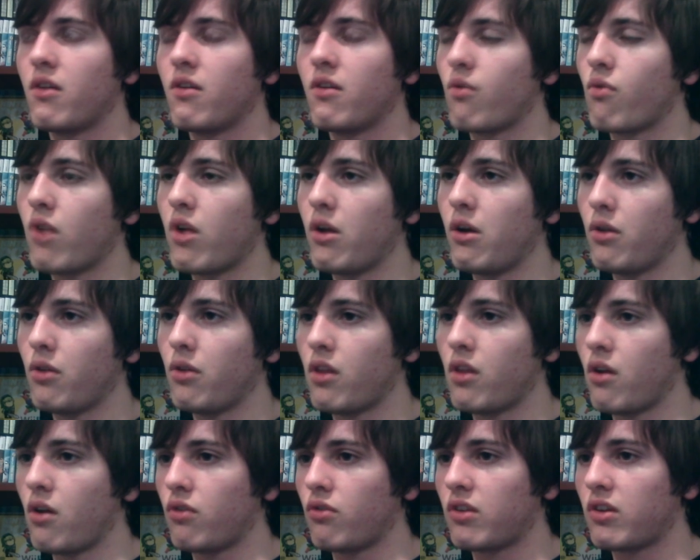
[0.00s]
royal
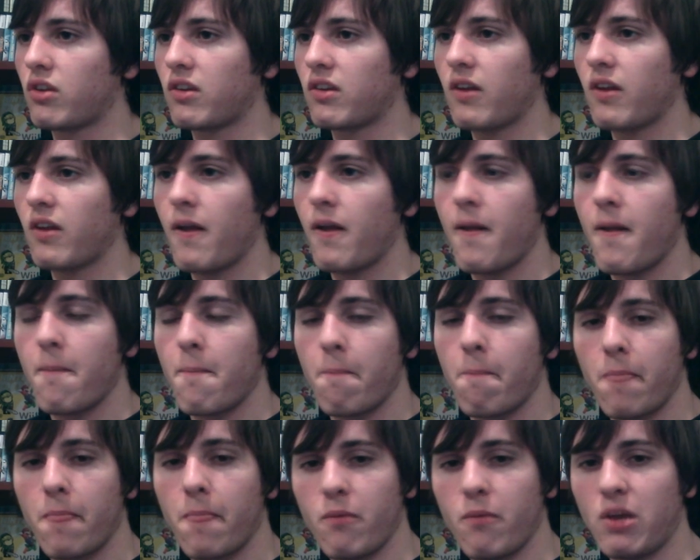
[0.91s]
notes,
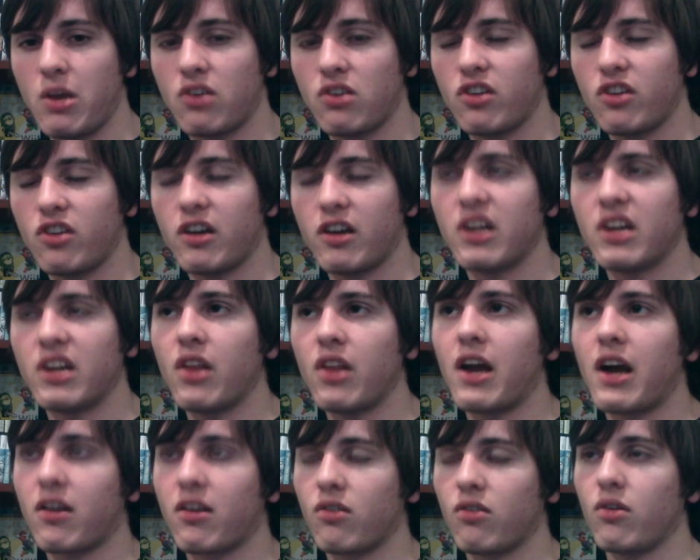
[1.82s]
which
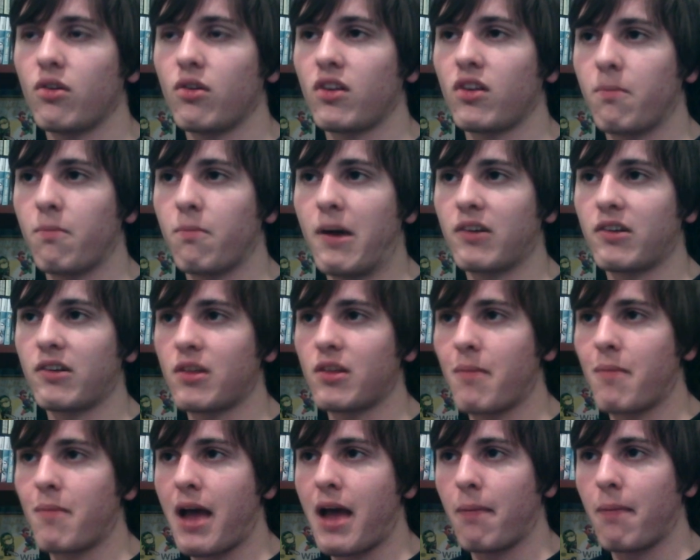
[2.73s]
unlock certain spots on
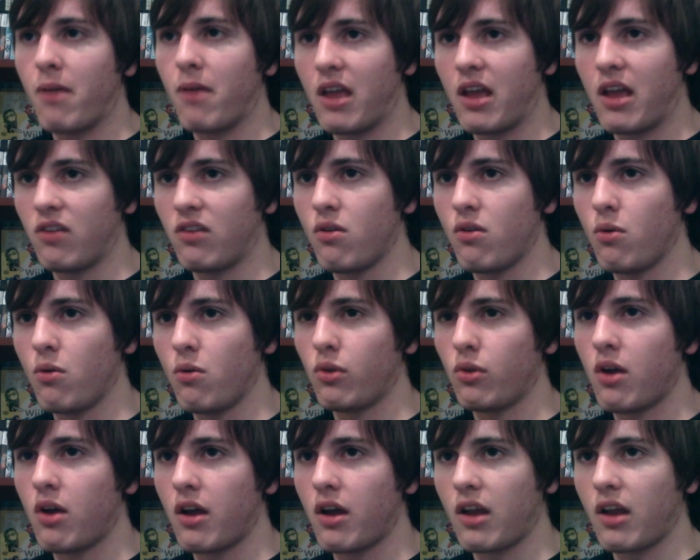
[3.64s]
the map as you go
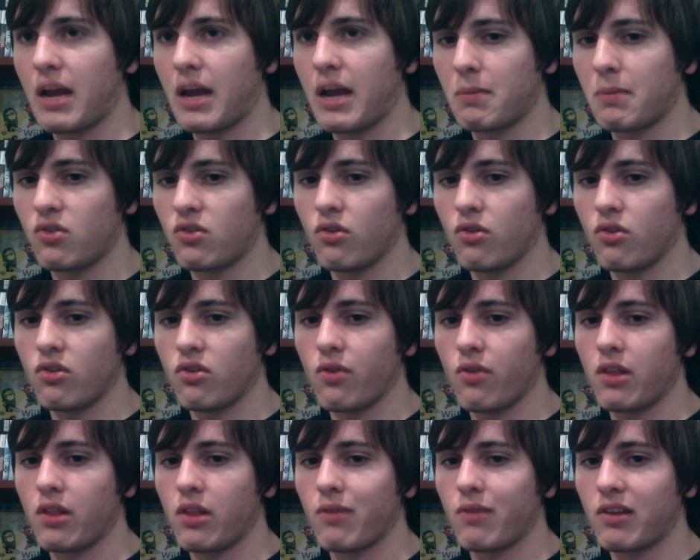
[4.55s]
along, I'm sure,
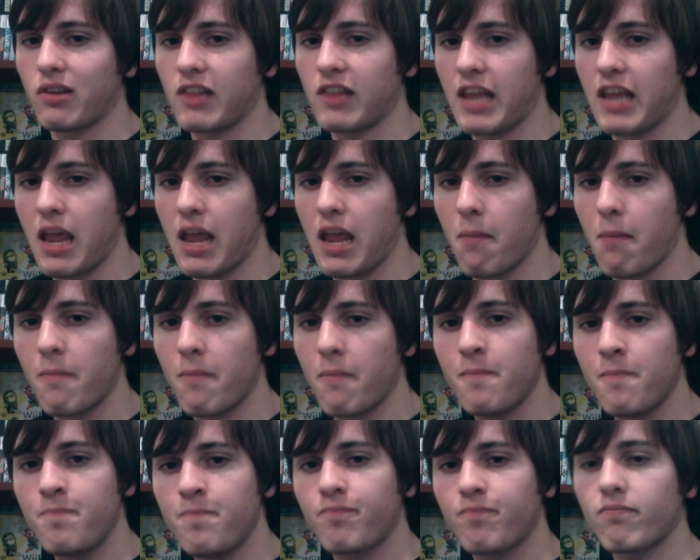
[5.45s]
during the rest of the game.
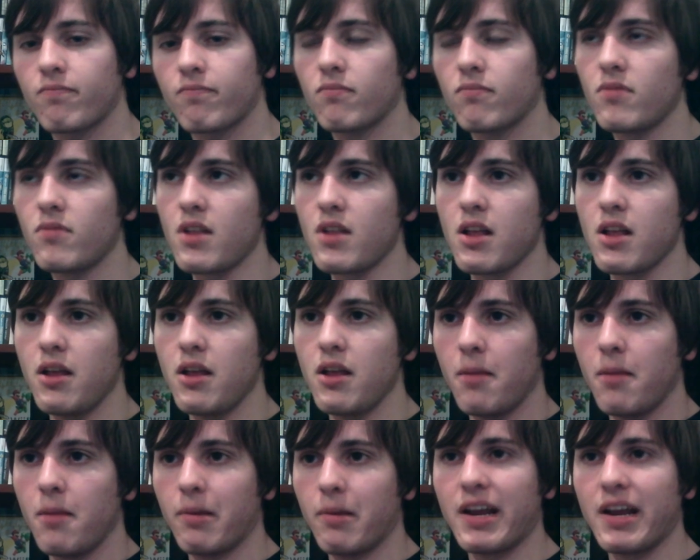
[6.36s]

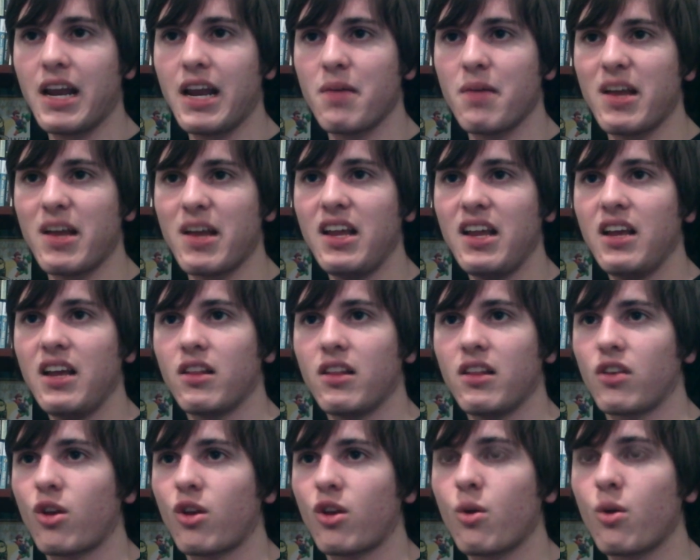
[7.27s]
But anyway,
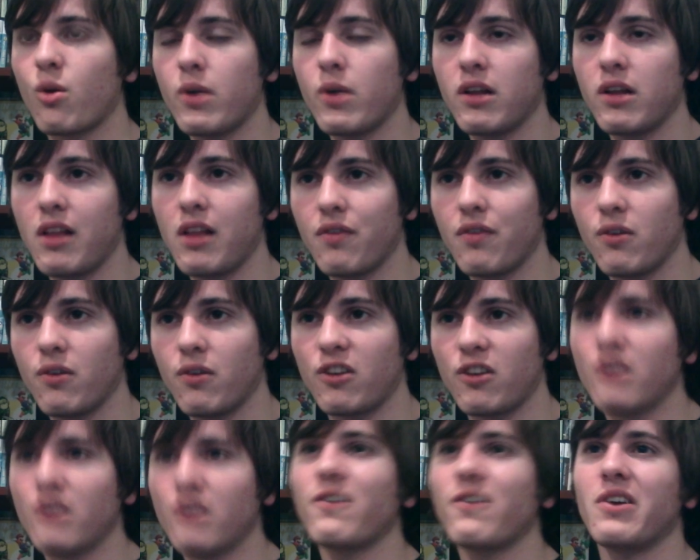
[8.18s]
the tutorial
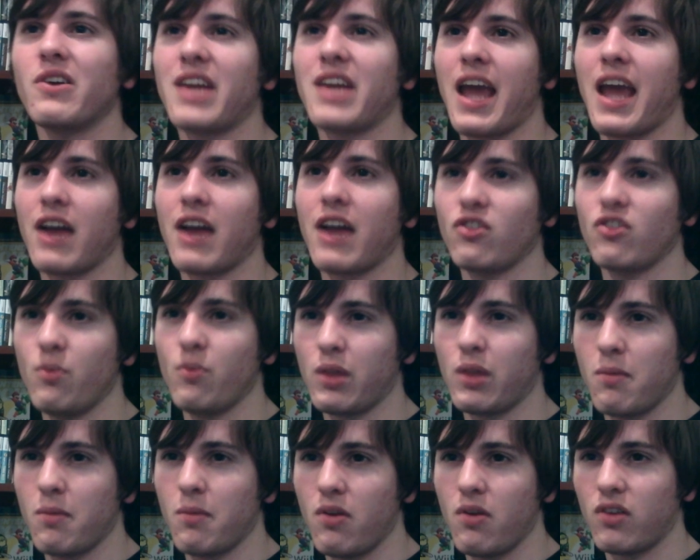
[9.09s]
levels, they're very catchy
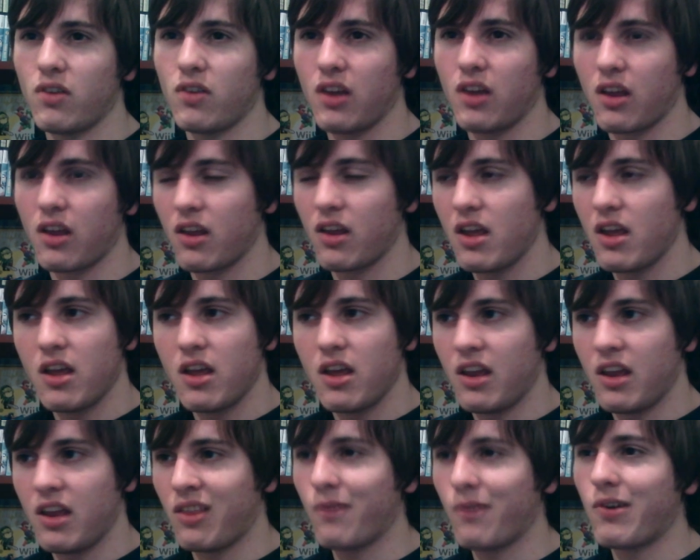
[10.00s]
with the music.
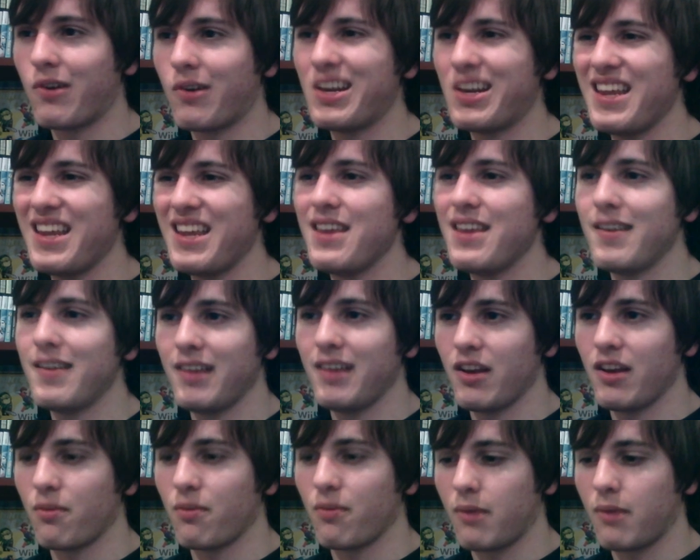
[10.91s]
They're very
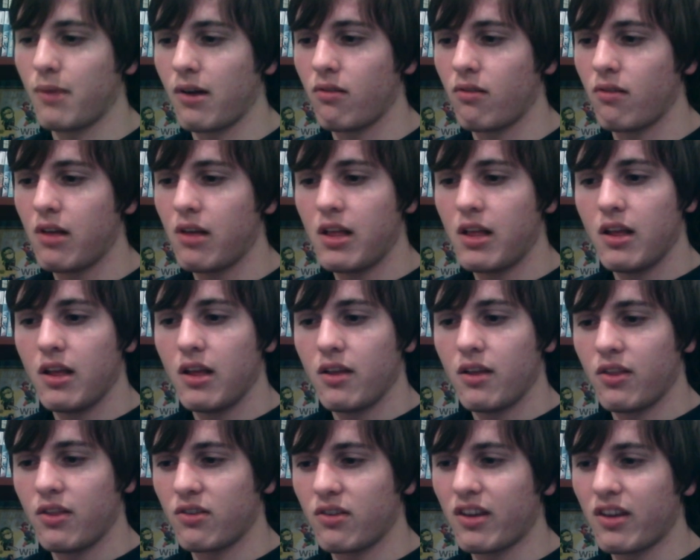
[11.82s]
easy as well.
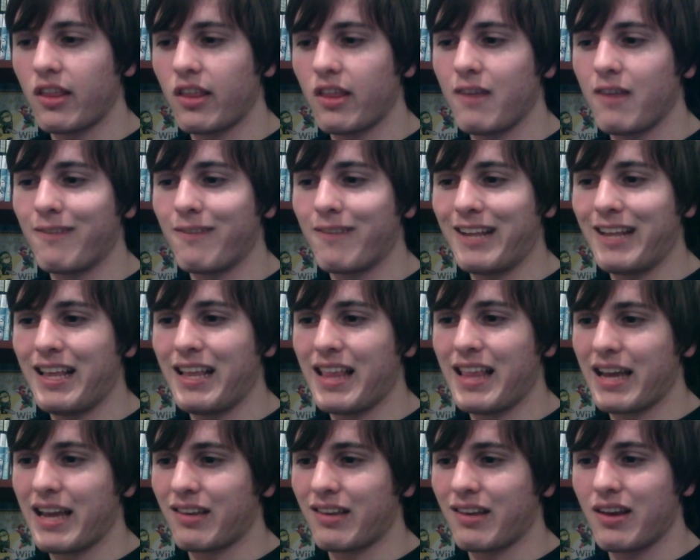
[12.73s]
There's nothing really
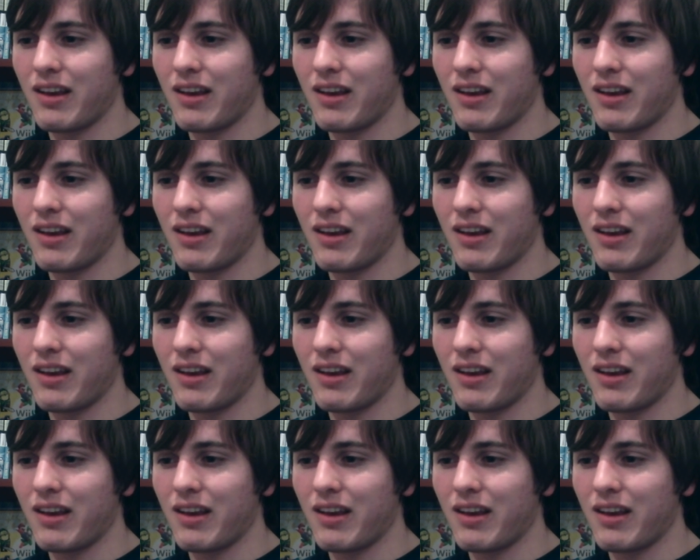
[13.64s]
that's